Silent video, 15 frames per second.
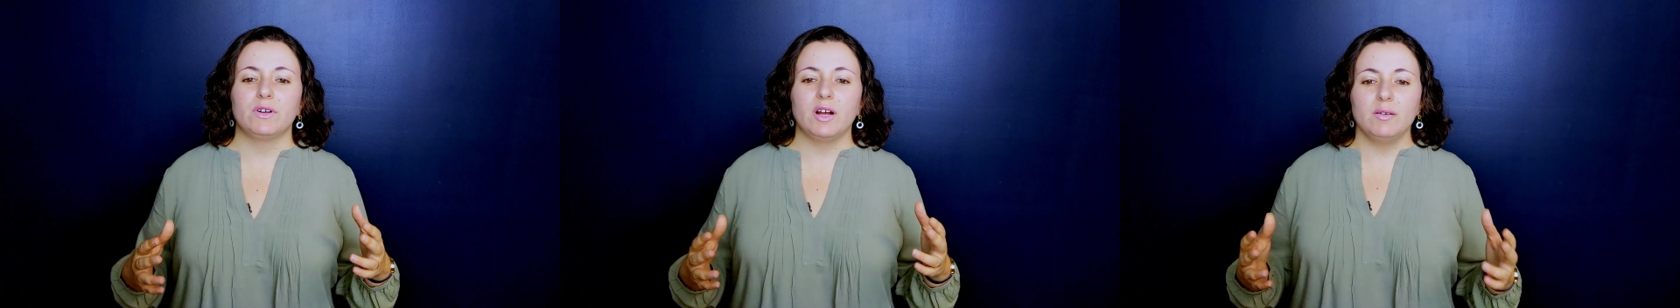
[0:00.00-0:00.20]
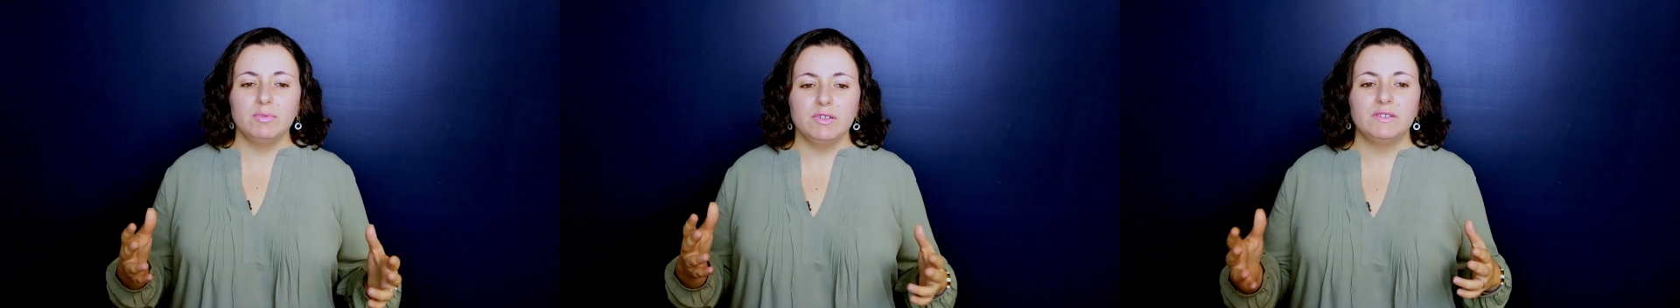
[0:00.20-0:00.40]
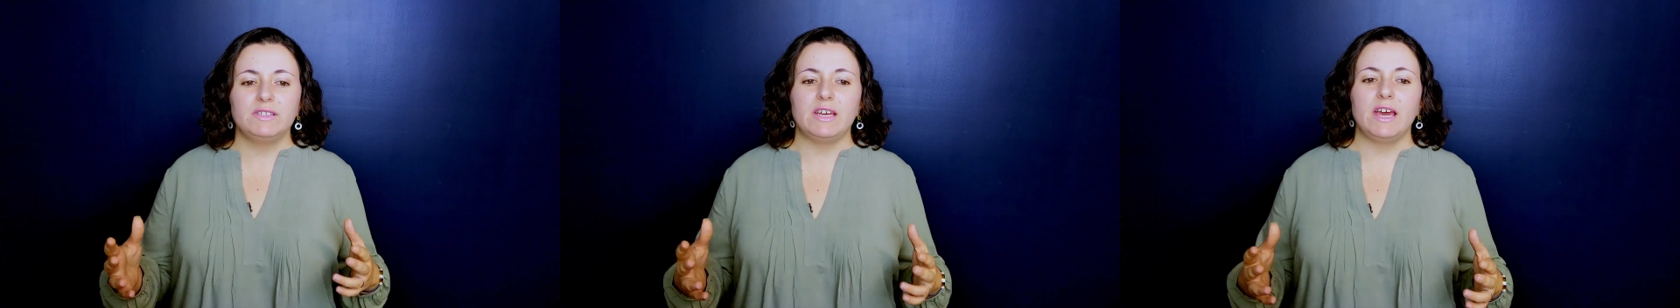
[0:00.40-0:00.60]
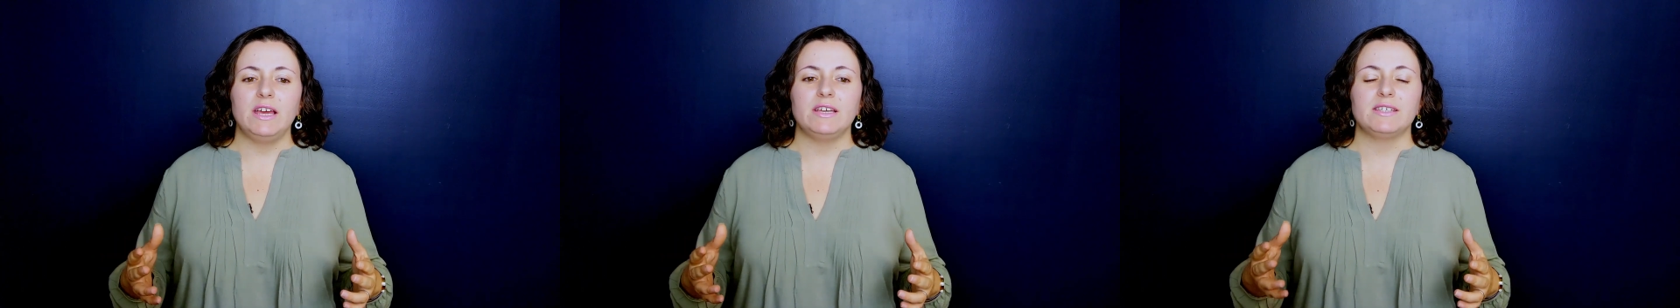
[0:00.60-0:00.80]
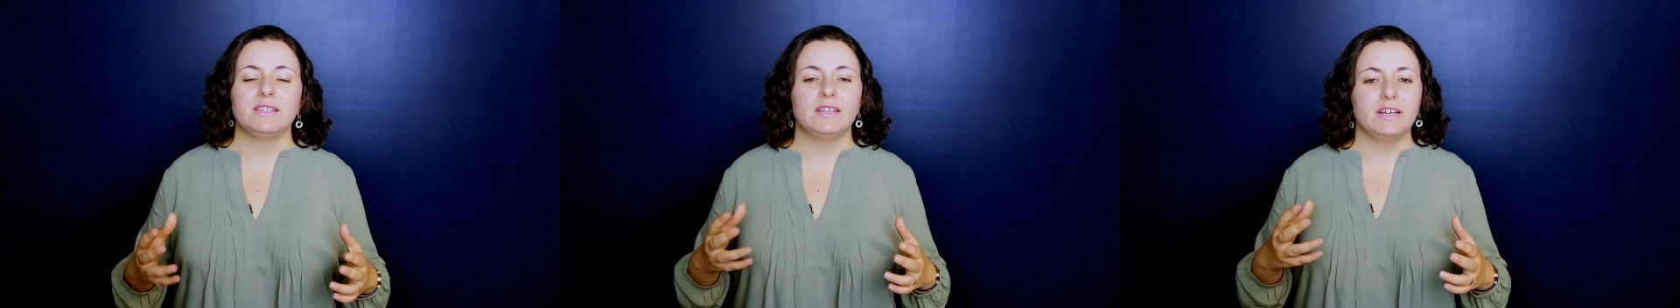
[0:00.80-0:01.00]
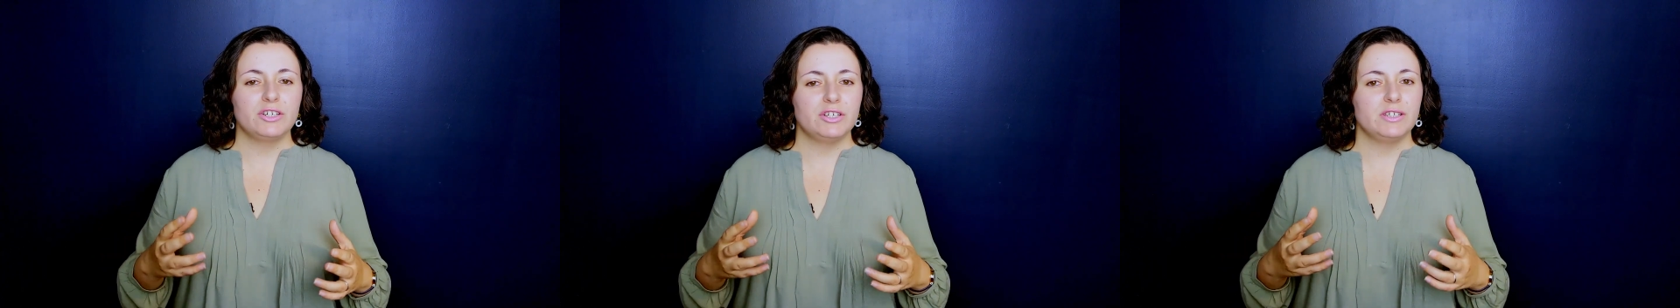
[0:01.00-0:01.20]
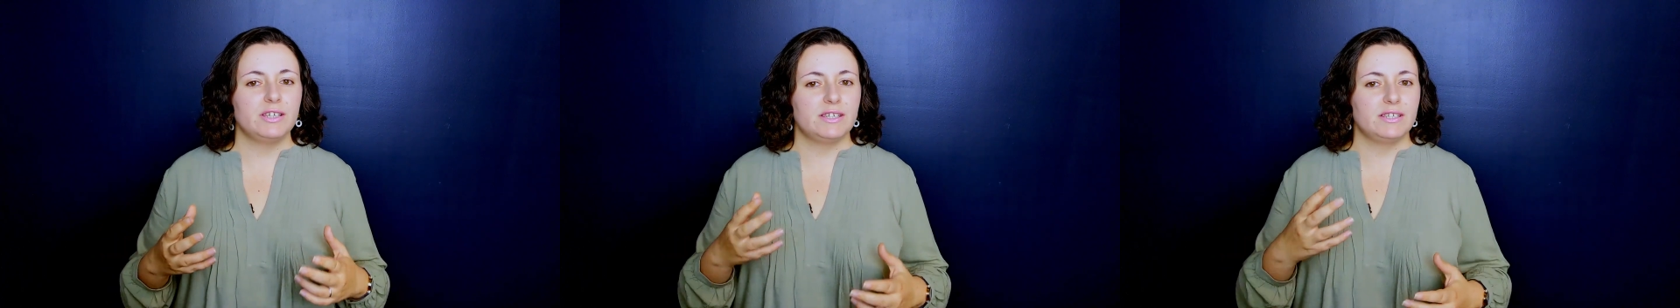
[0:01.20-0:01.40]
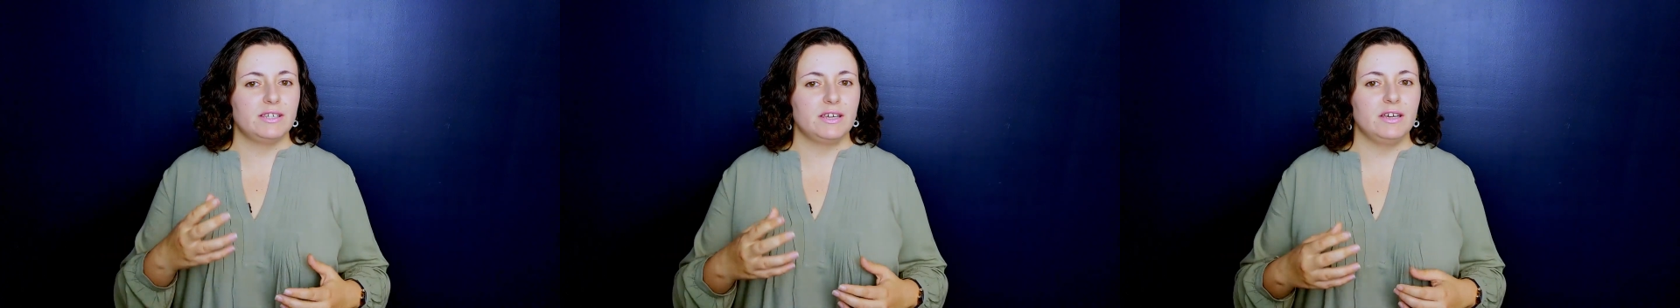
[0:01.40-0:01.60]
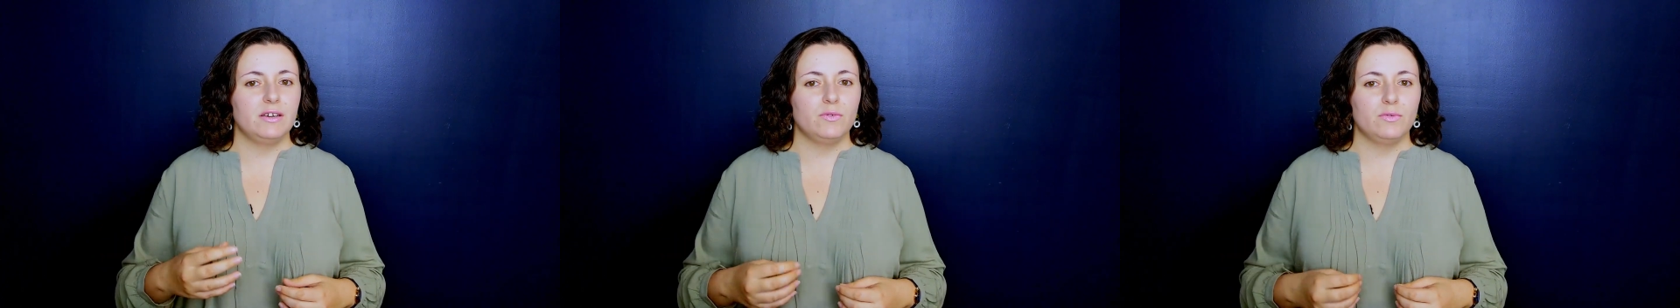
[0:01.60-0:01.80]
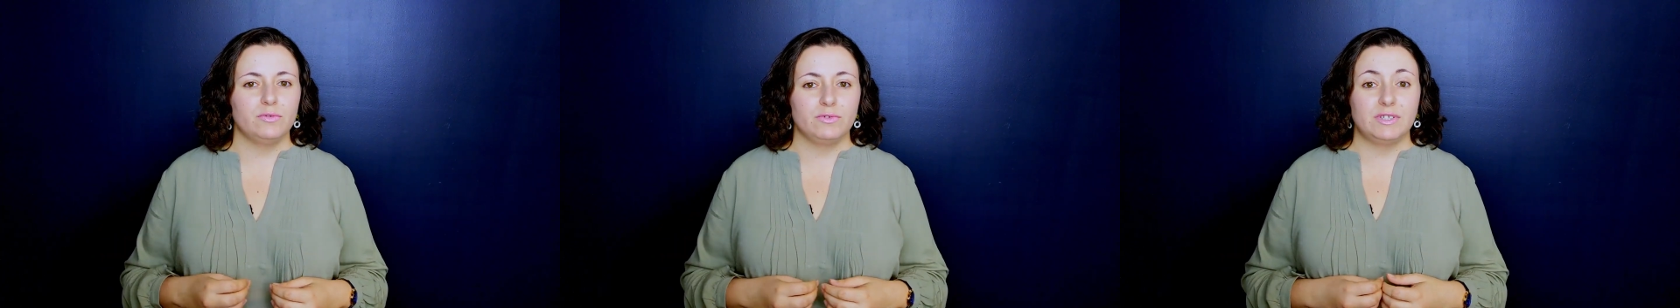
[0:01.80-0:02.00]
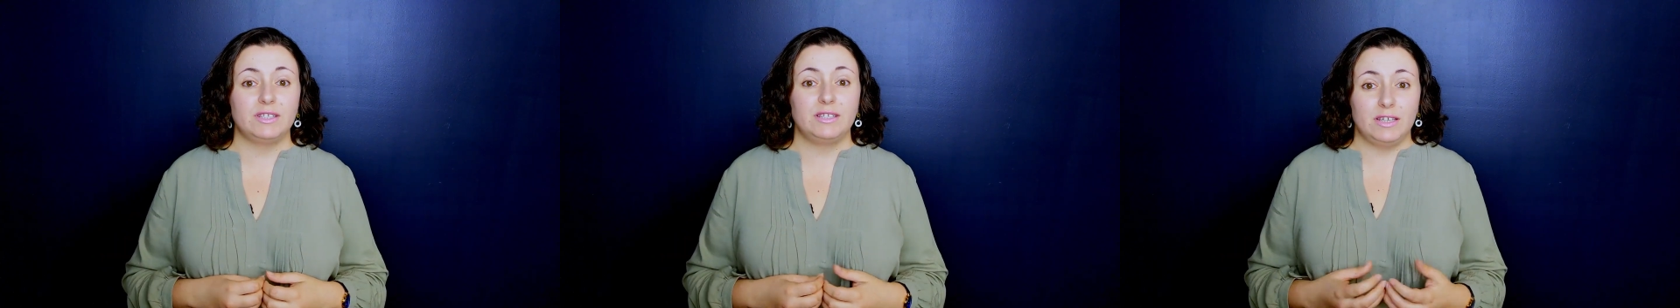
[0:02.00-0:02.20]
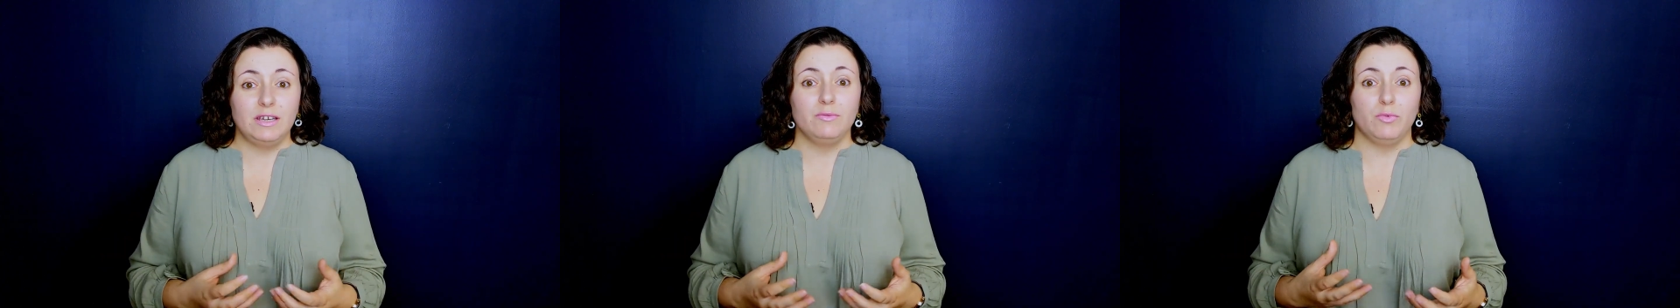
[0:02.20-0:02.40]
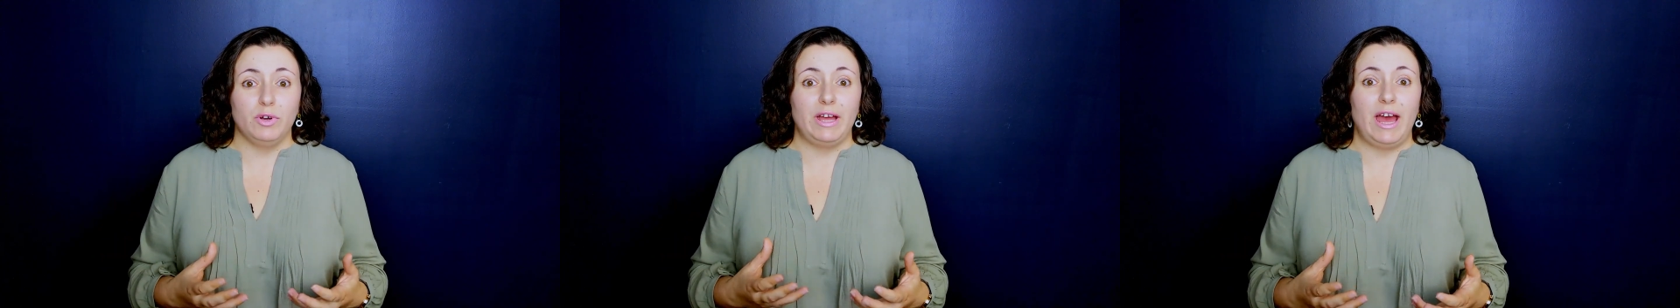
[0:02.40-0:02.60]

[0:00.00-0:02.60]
a couple of days and actually see what